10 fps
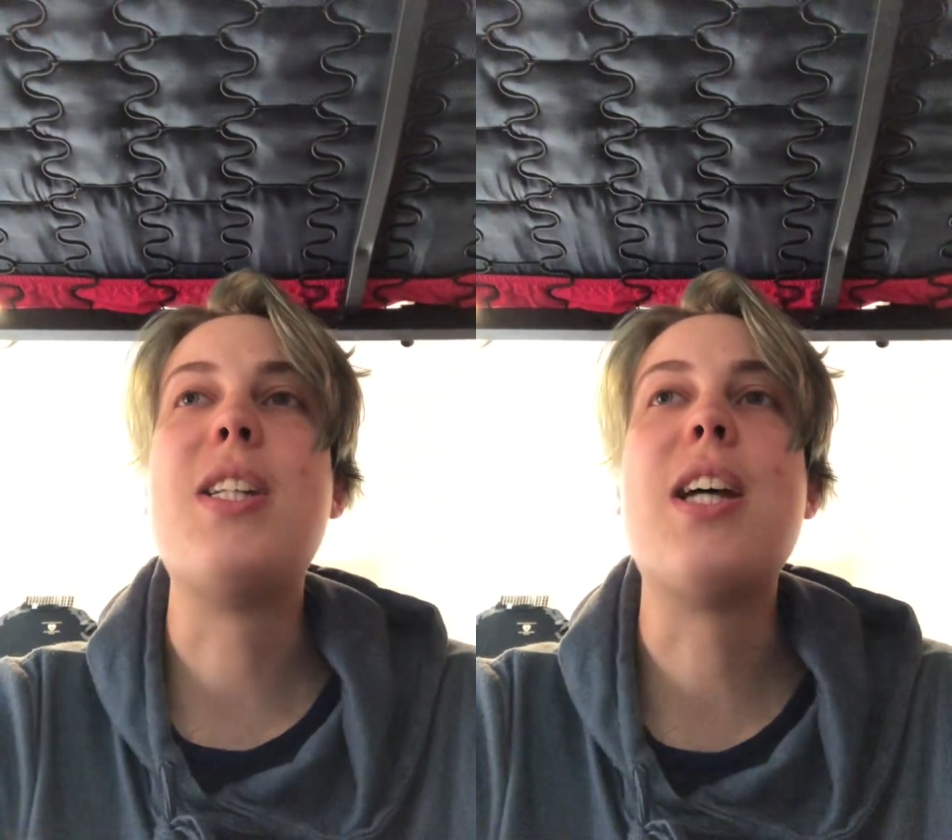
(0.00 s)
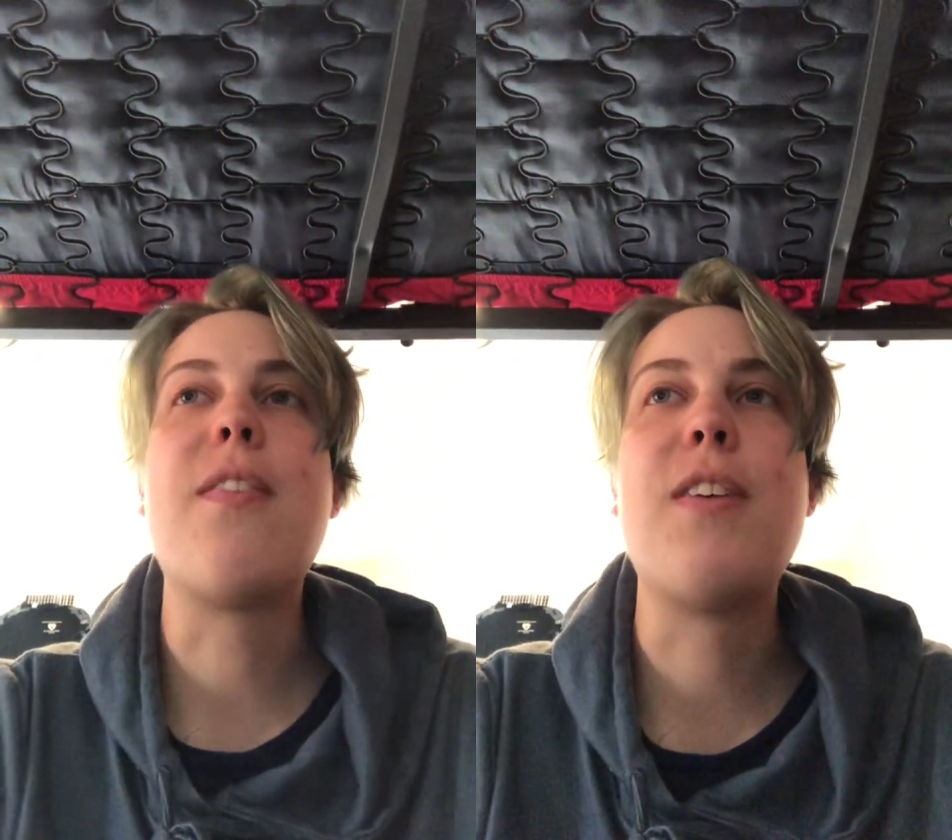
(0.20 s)

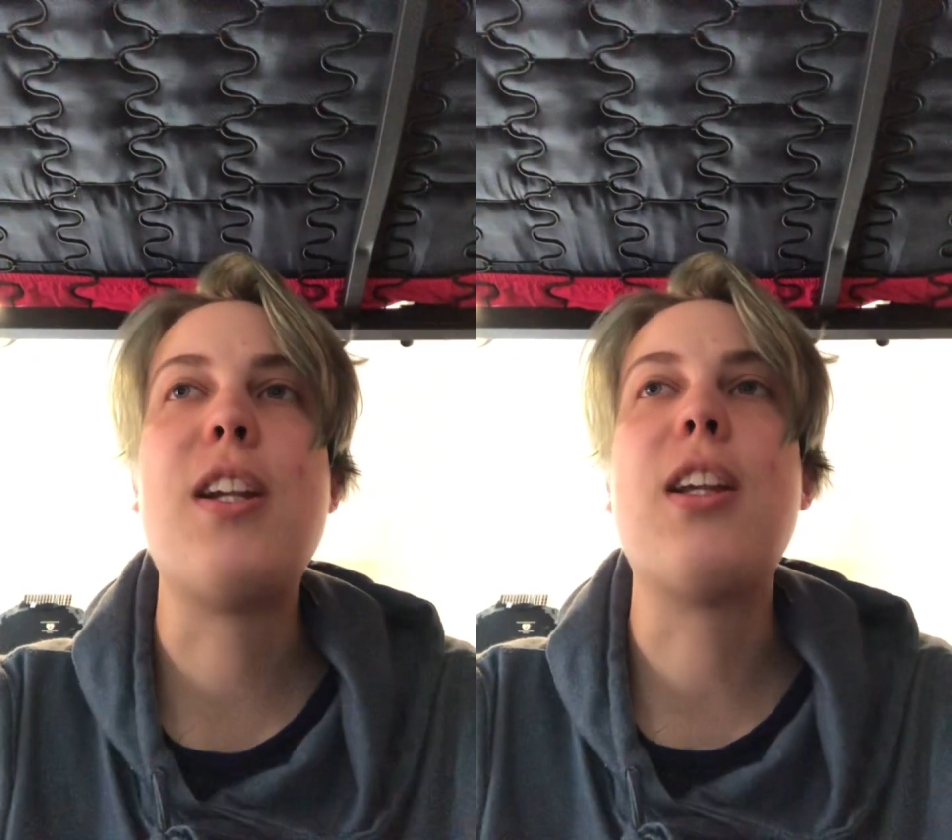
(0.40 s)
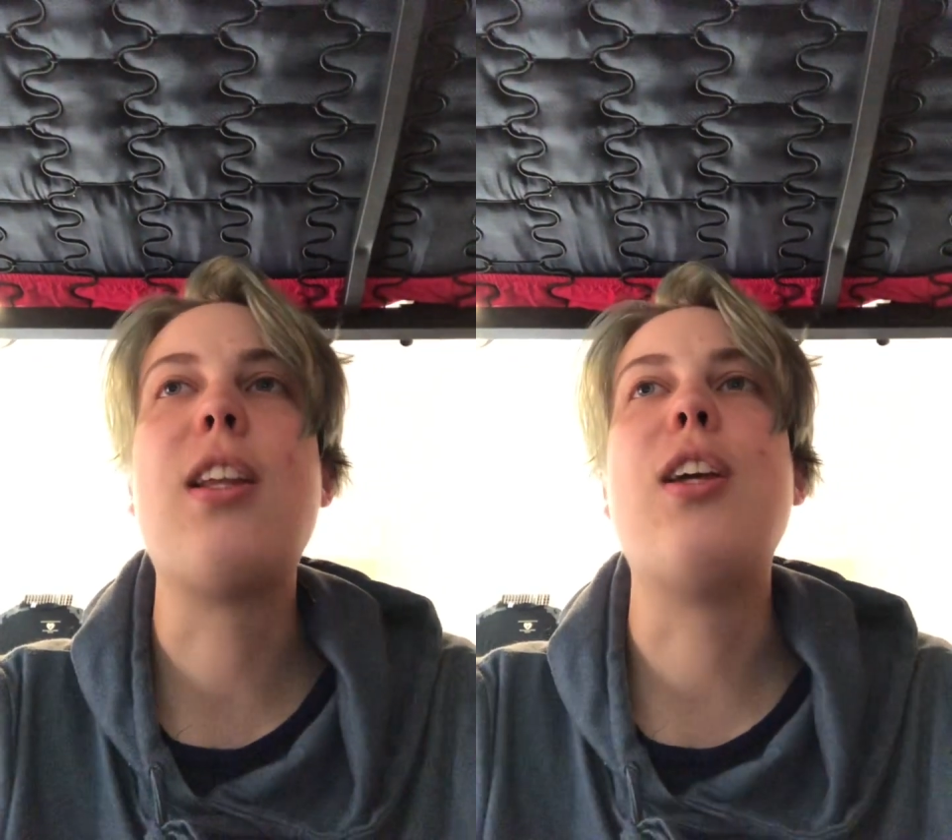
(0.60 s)

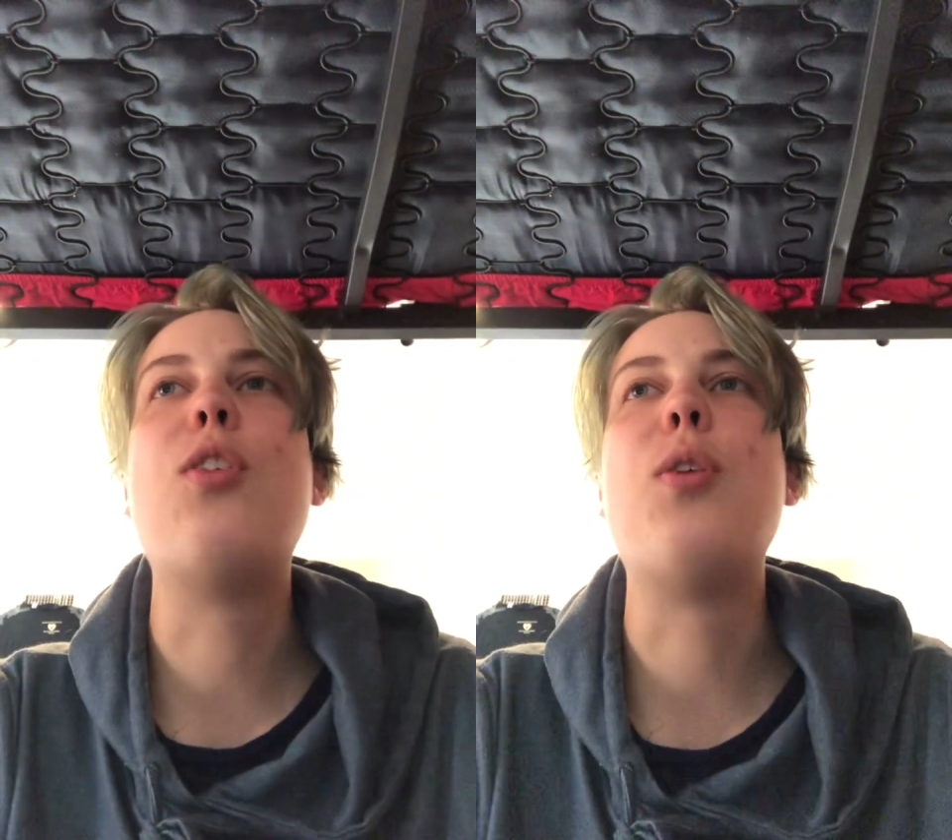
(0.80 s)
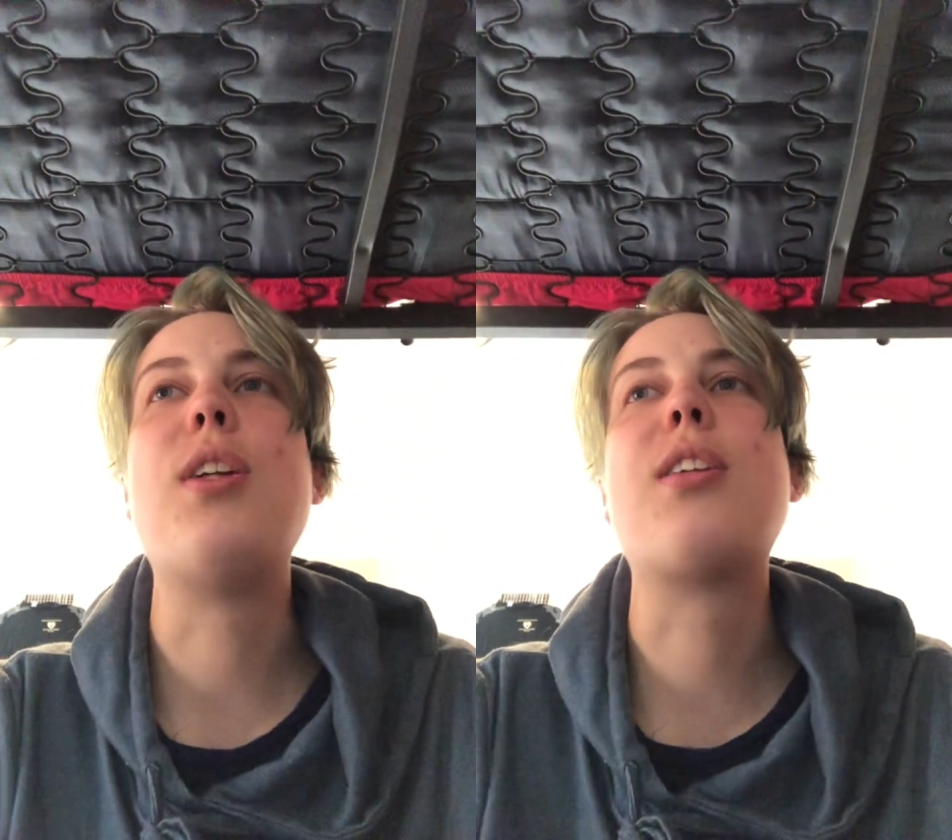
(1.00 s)
definitely
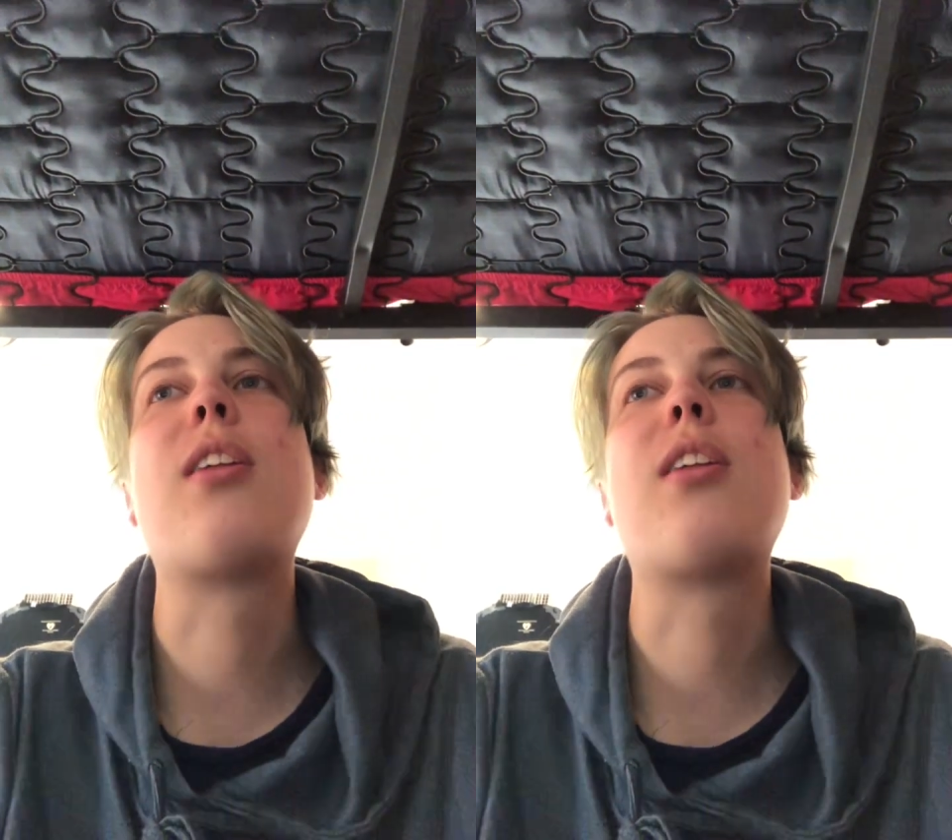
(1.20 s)
going to